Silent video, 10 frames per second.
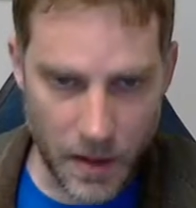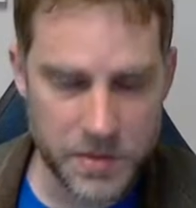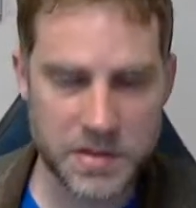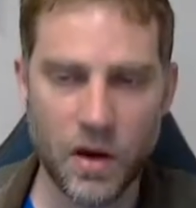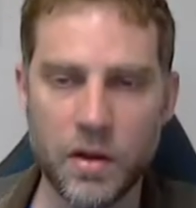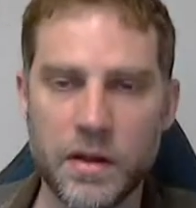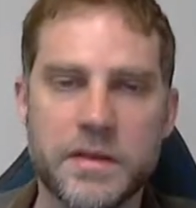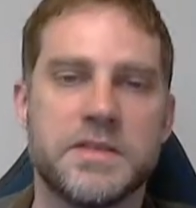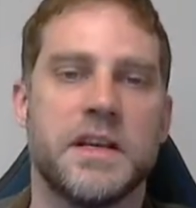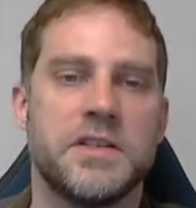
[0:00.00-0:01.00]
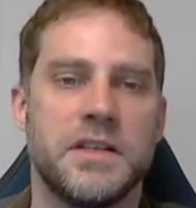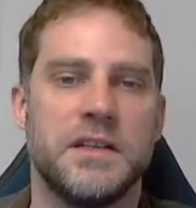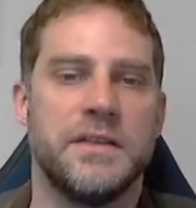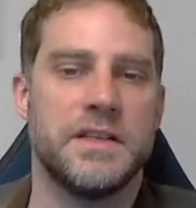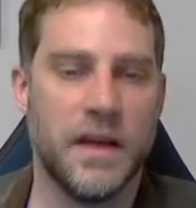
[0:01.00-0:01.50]
which is a whole other discussion in
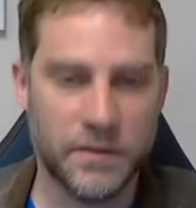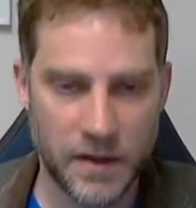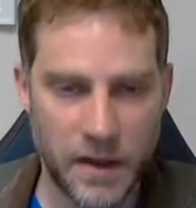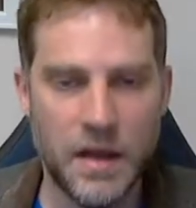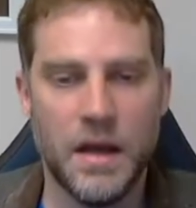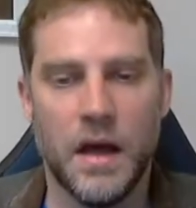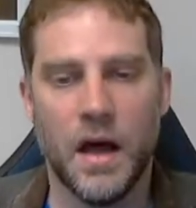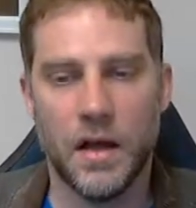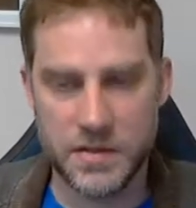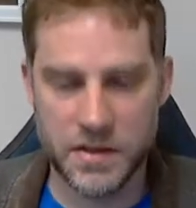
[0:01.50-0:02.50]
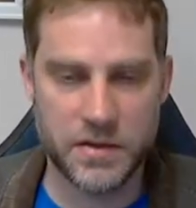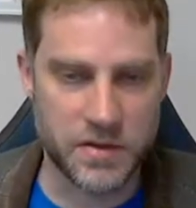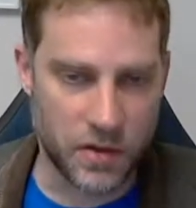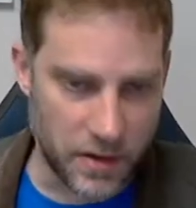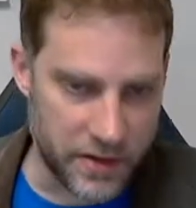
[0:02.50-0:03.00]
and of itself. Also,
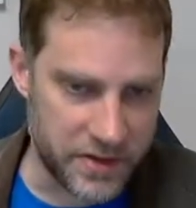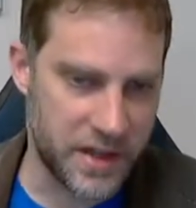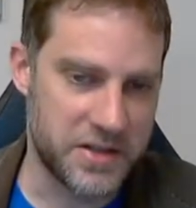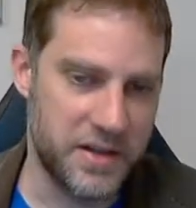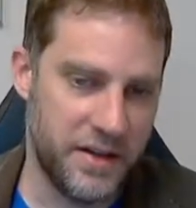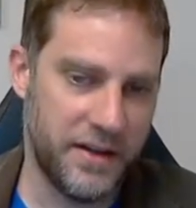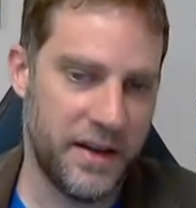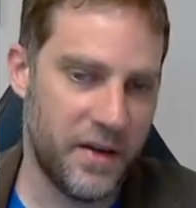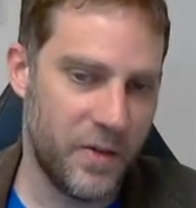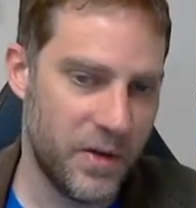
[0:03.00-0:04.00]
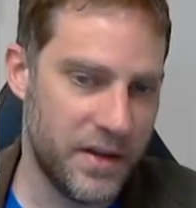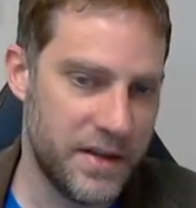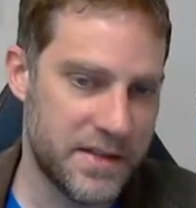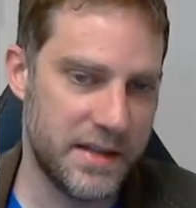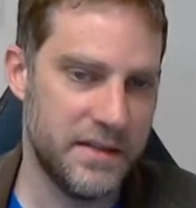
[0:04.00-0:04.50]
there's a whole other discussion on like, well,
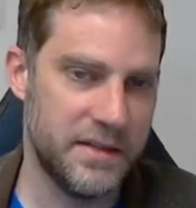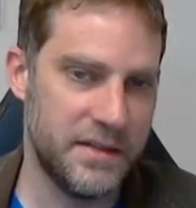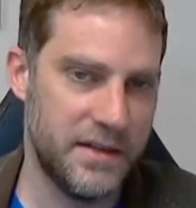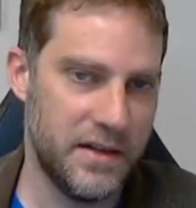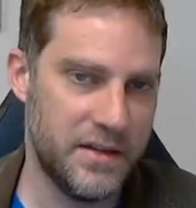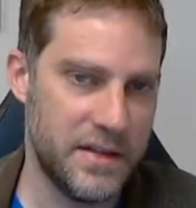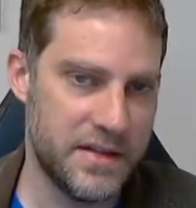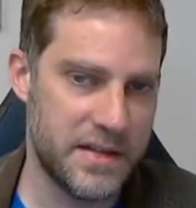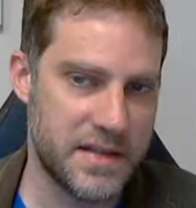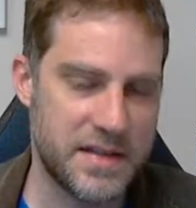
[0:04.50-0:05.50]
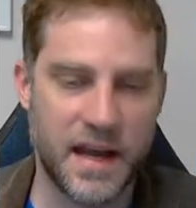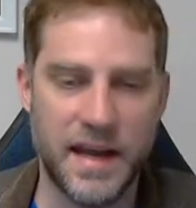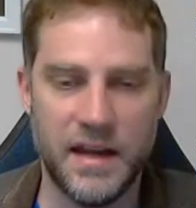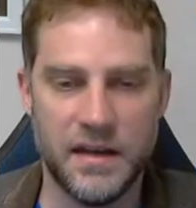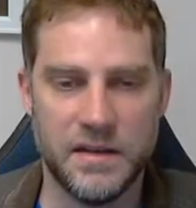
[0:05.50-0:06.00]
is the
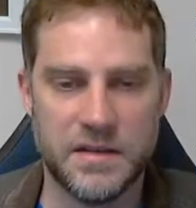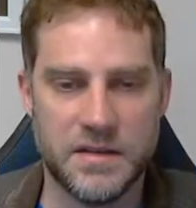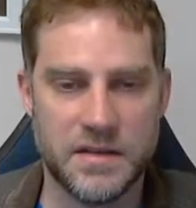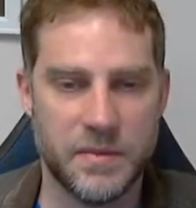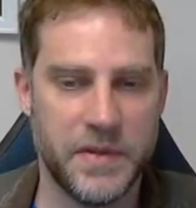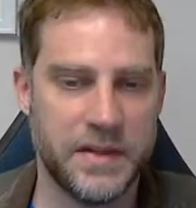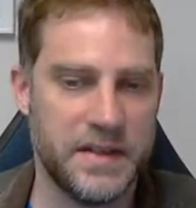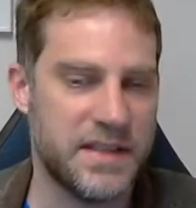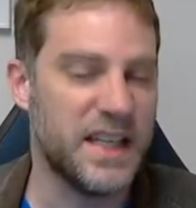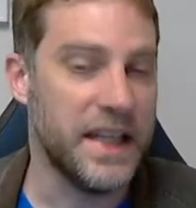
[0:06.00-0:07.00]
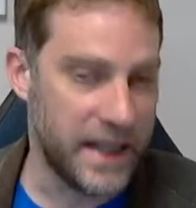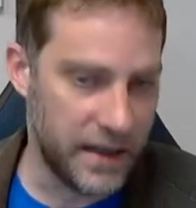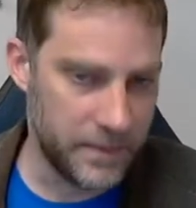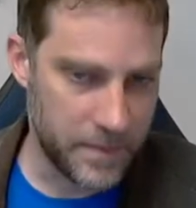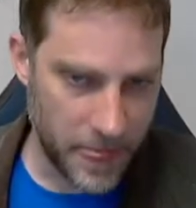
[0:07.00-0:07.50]
site something that is clean?
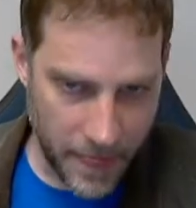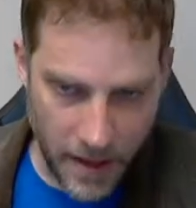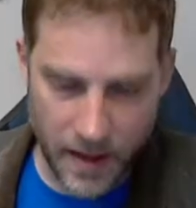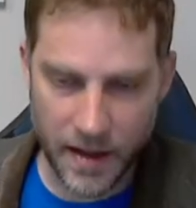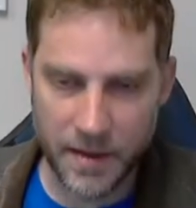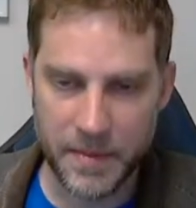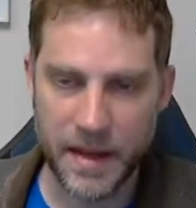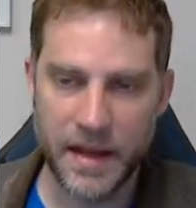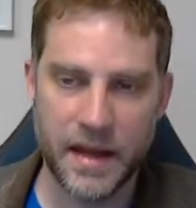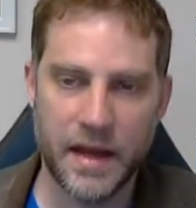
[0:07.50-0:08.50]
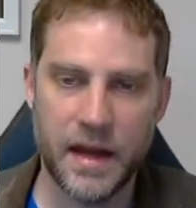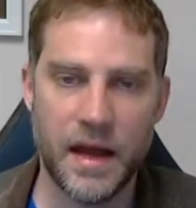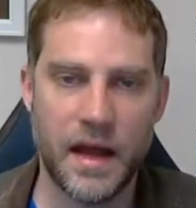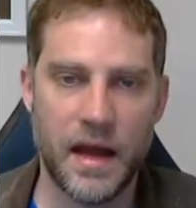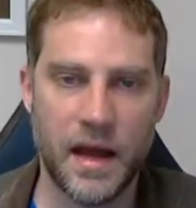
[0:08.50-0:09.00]

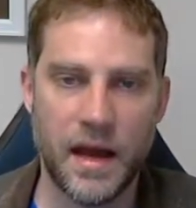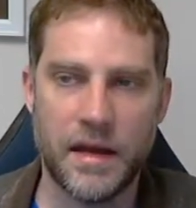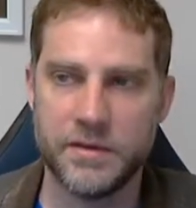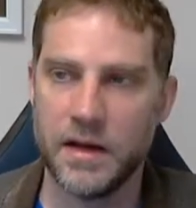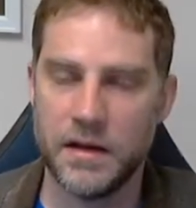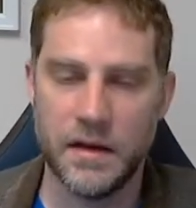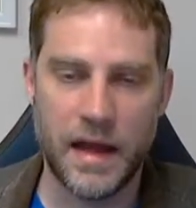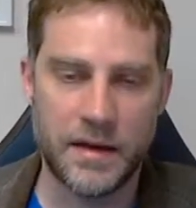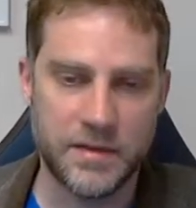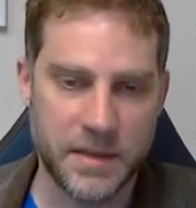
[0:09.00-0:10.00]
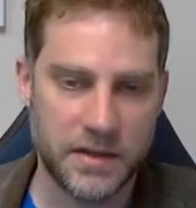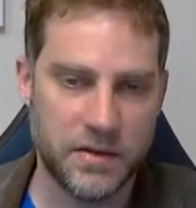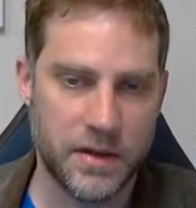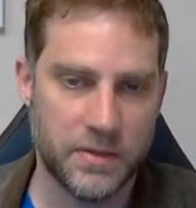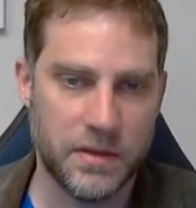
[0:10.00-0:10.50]
I've got to add it to my
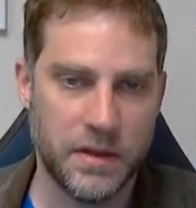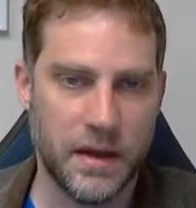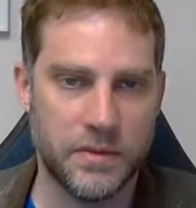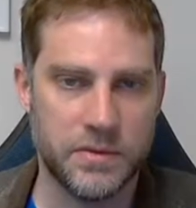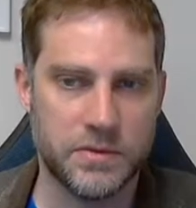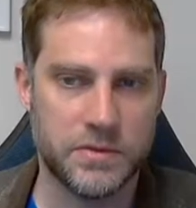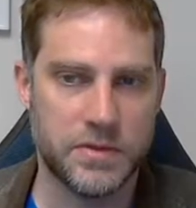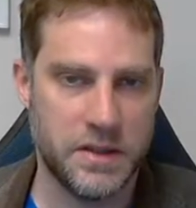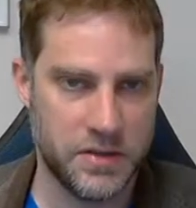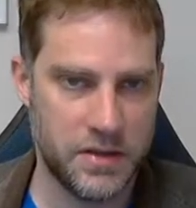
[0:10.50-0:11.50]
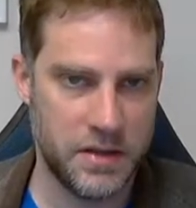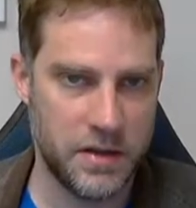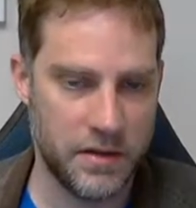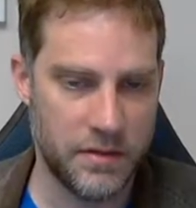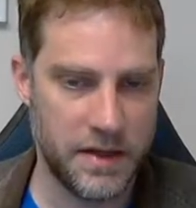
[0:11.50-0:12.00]
queue. I will try to shoot
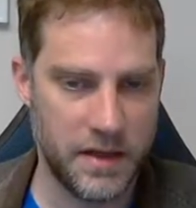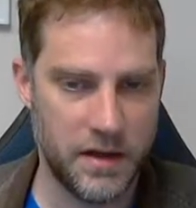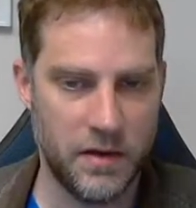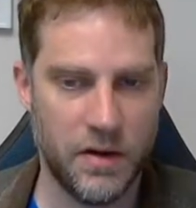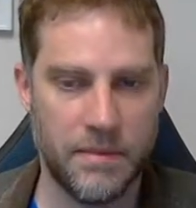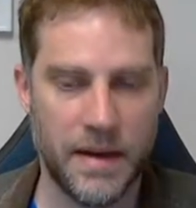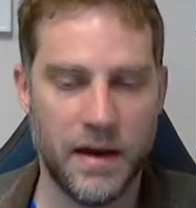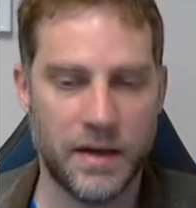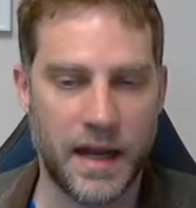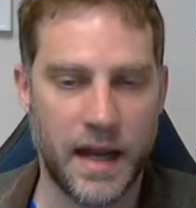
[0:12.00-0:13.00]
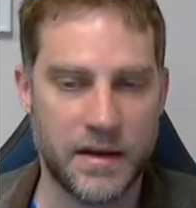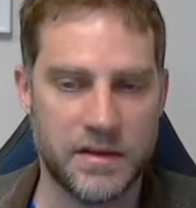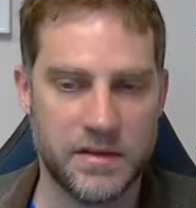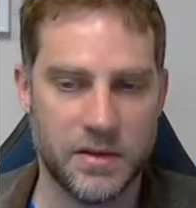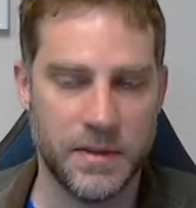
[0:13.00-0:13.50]
another video about like how to
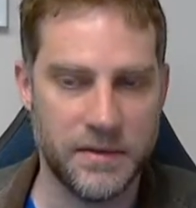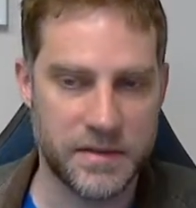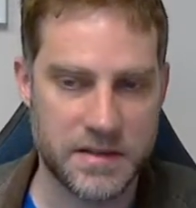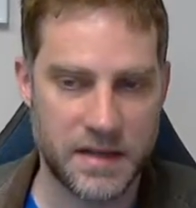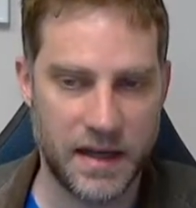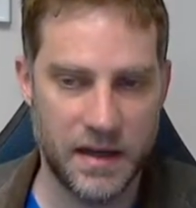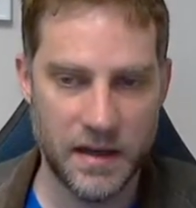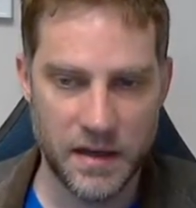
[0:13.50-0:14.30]
determine if a site